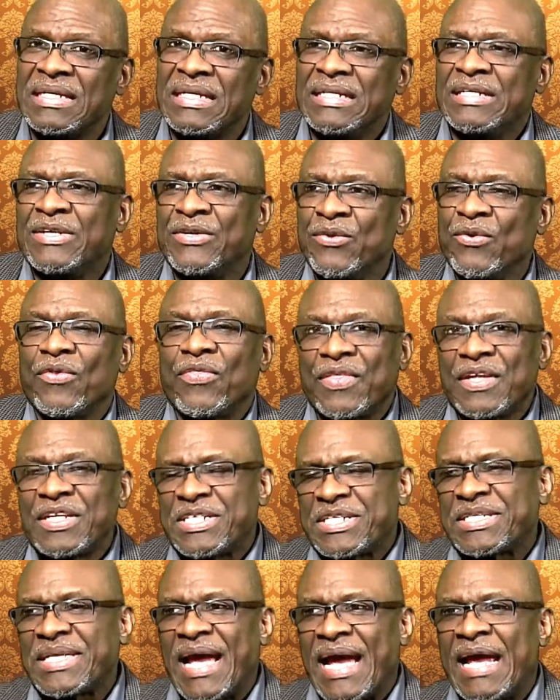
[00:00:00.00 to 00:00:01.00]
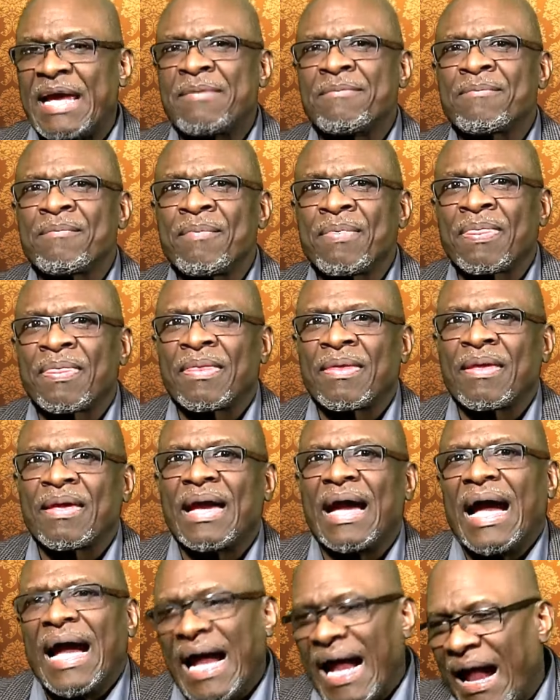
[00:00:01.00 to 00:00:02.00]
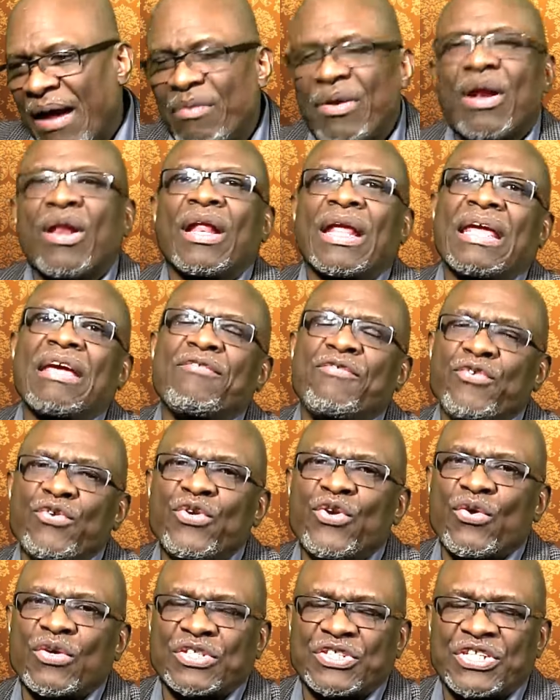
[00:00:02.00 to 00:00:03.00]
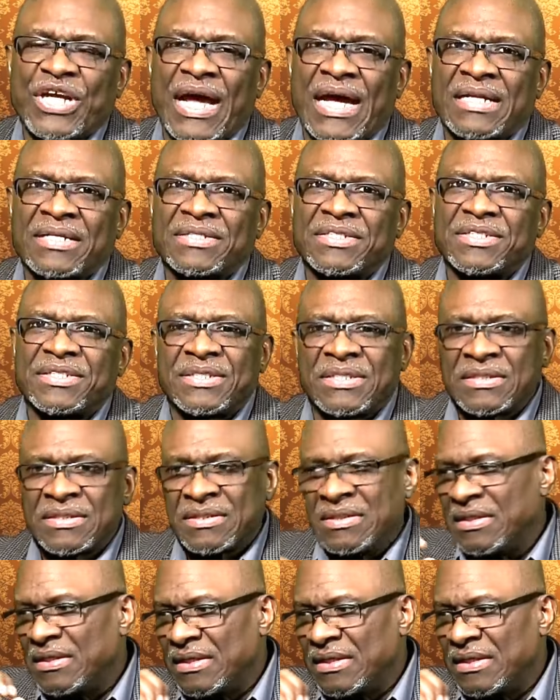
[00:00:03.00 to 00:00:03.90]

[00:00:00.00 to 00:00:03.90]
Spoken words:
You know, this time, I will give you your chance to